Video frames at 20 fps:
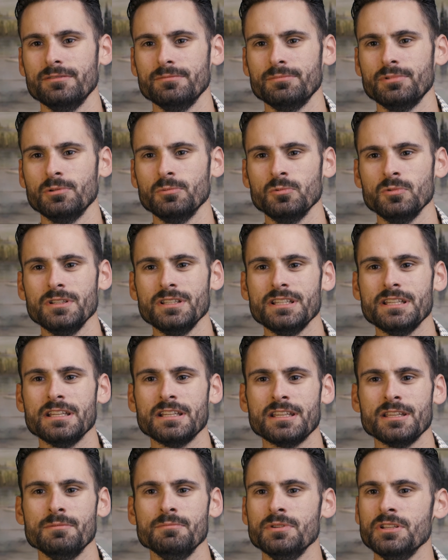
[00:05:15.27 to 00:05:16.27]
but really
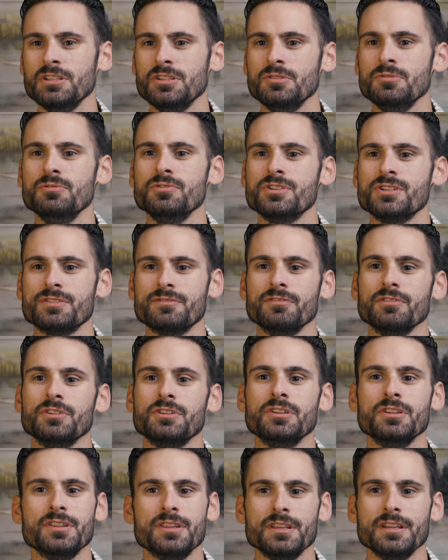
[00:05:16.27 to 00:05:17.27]
it can be used for
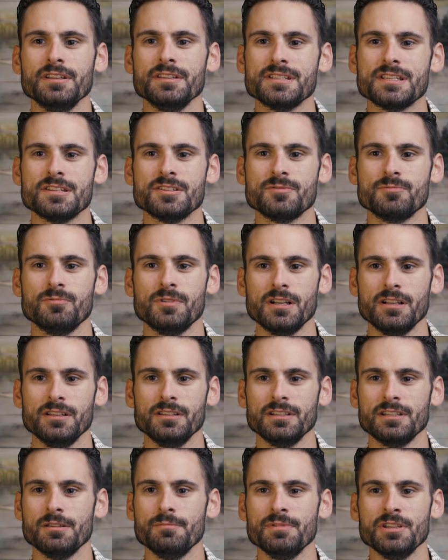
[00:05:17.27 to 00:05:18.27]
good things as
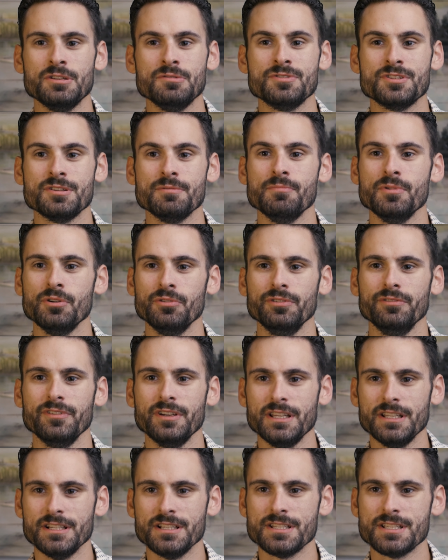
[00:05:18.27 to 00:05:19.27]
well. It can be used to
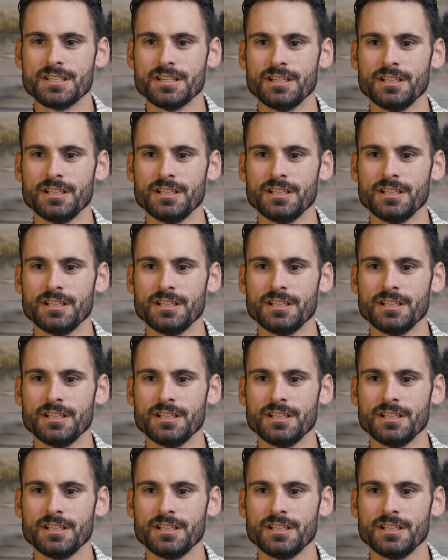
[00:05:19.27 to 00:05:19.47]
motivate us.